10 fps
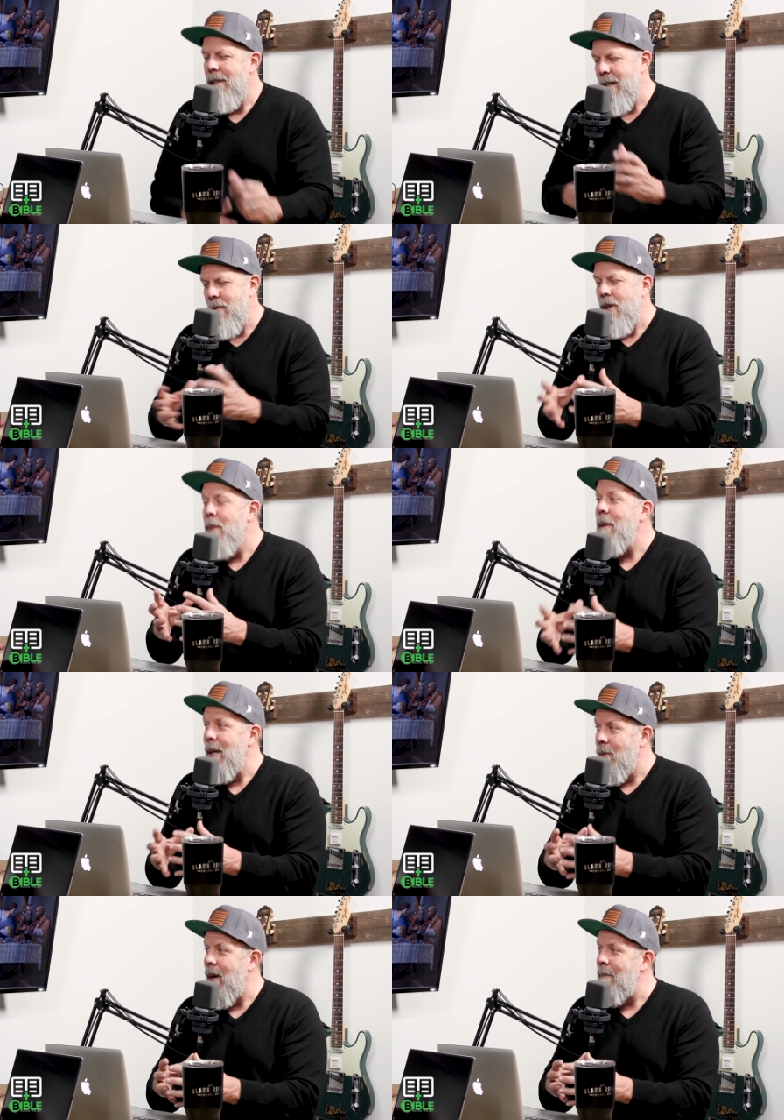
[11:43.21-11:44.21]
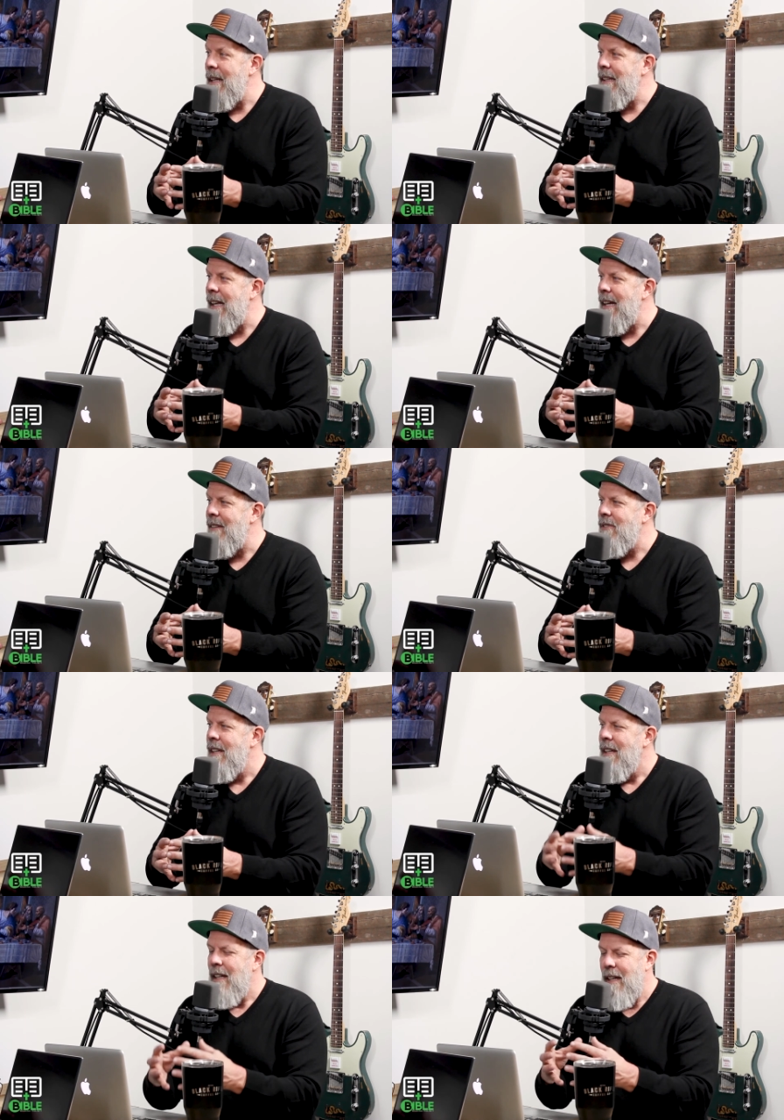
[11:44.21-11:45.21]
but there will be a remnant
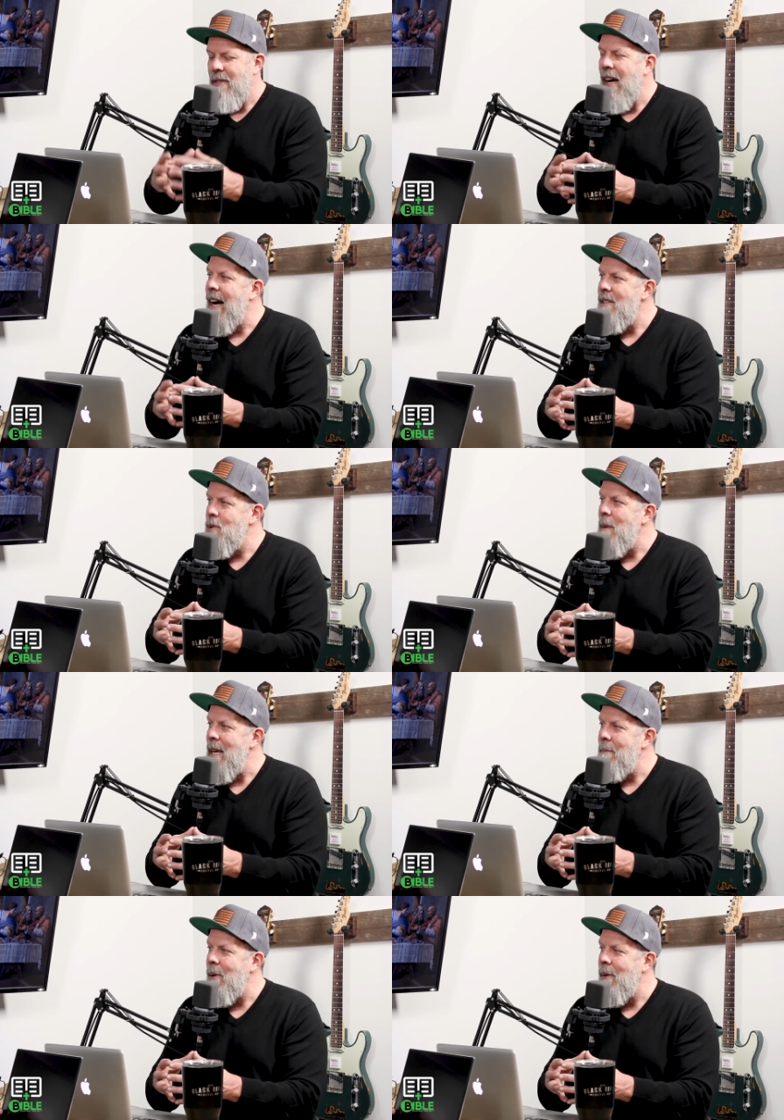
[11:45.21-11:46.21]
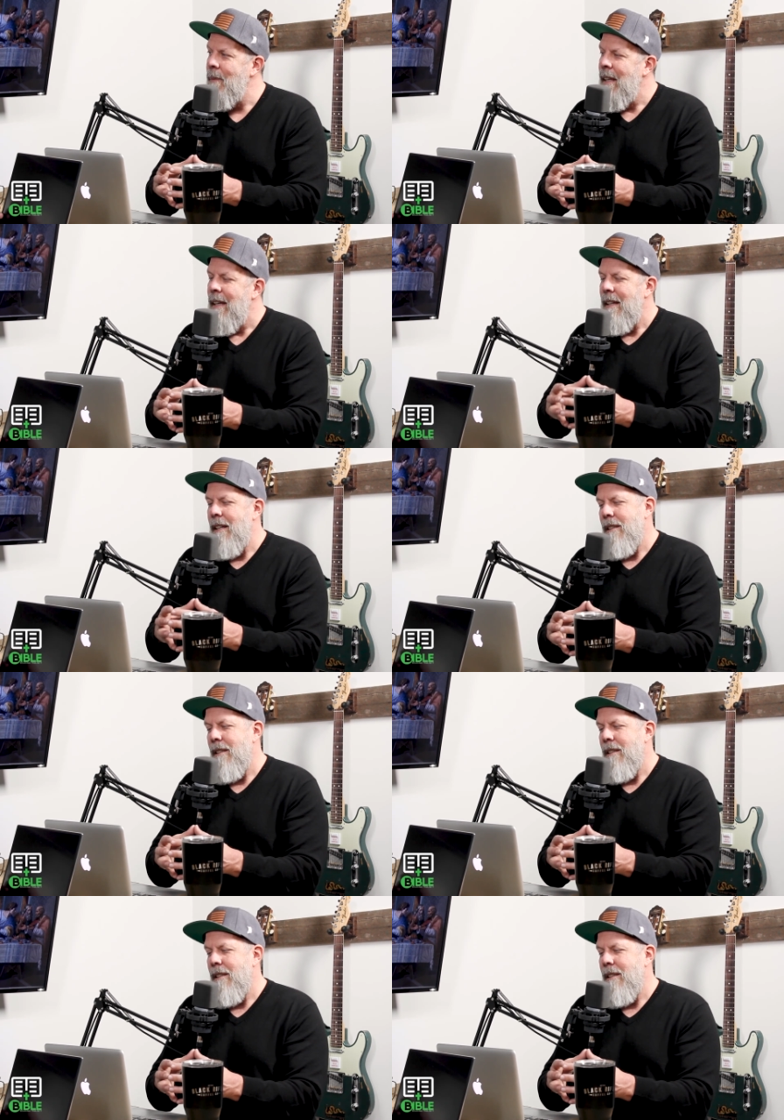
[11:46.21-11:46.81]
left of God's people. Yeah.